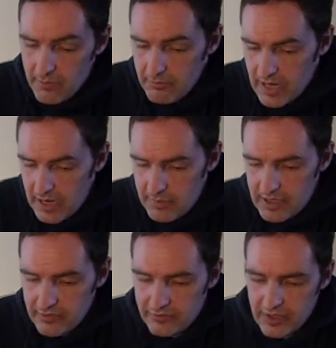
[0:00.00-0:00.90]
Maybe
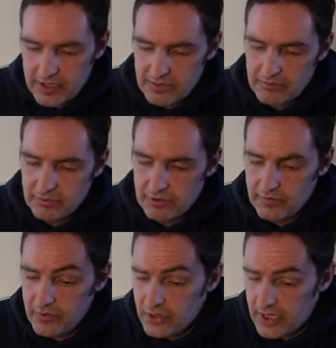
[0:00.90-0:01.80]
if things improve,
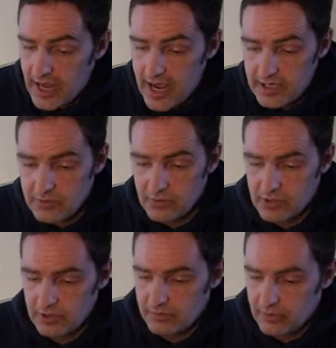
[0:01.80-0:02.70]
you can ask what's
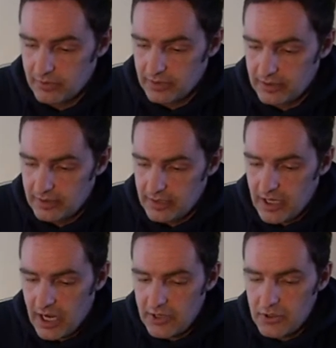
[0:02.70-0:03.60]
the point,
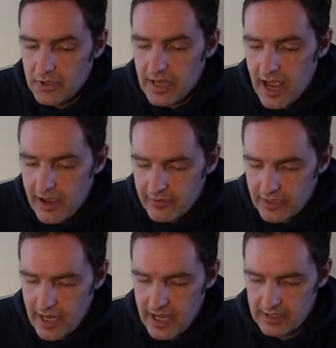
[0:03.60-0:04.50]
and you can have an
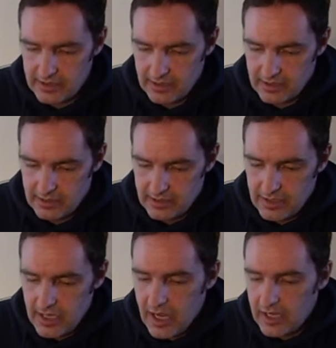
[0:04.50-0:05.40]
answer,
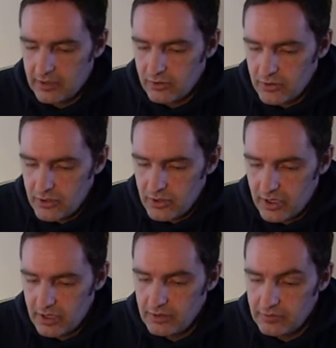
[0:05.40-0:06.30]
and on you
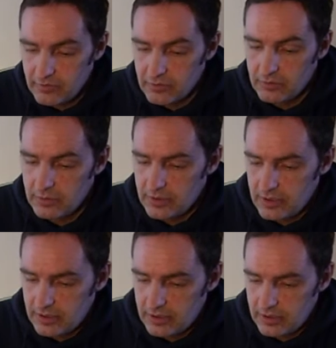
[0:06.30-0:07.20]
go forward.
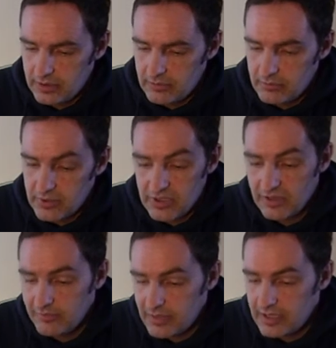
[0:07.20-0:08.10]
But
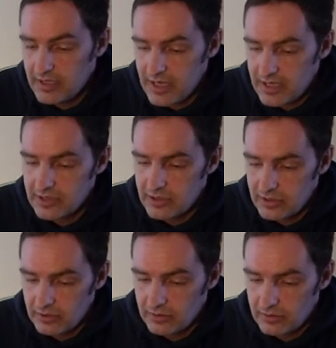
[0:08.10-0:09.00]
I've been there
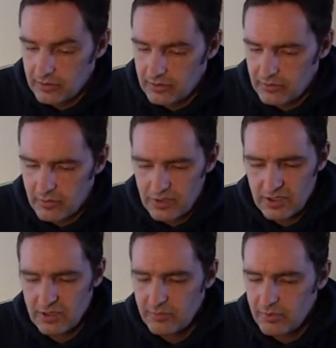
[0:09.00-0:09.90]
too. What's
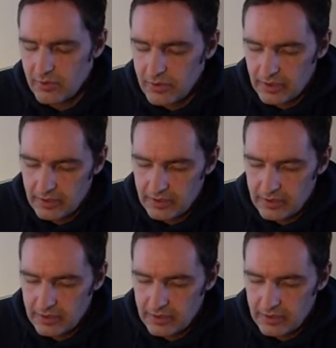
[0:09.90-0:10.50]
the point?